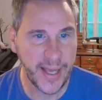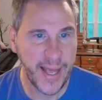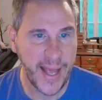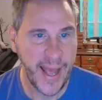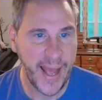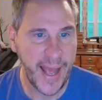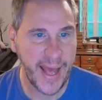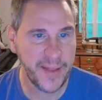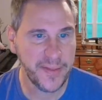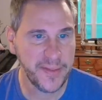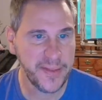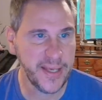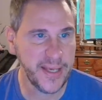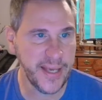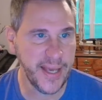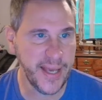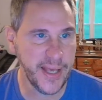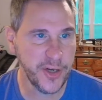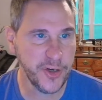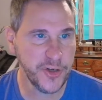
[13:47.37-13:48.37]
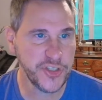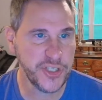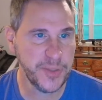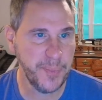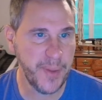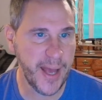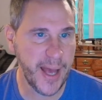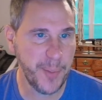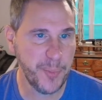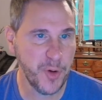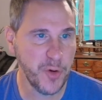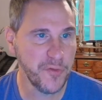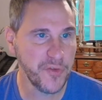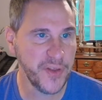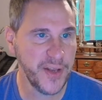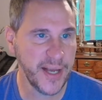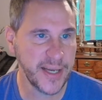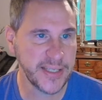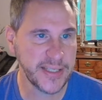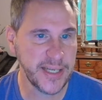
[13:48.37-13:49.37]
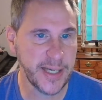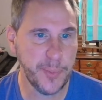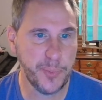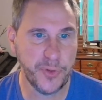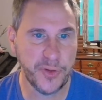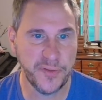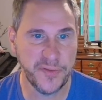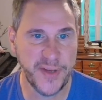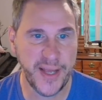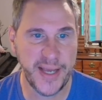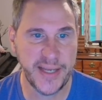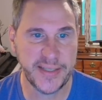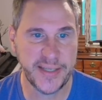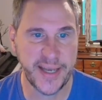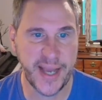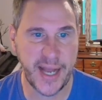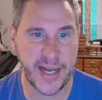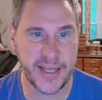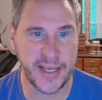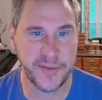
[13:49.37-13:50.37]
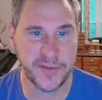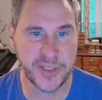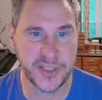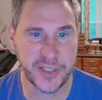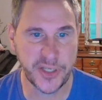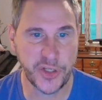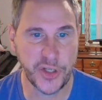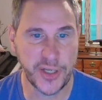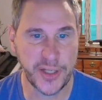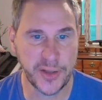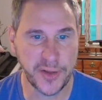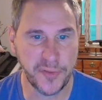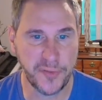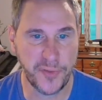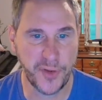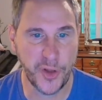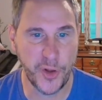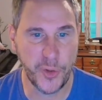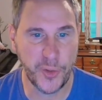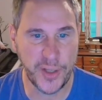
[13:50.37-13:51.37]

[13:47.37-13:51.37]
at the energy map over the next couple of days, it kind of gives us a look at the flow.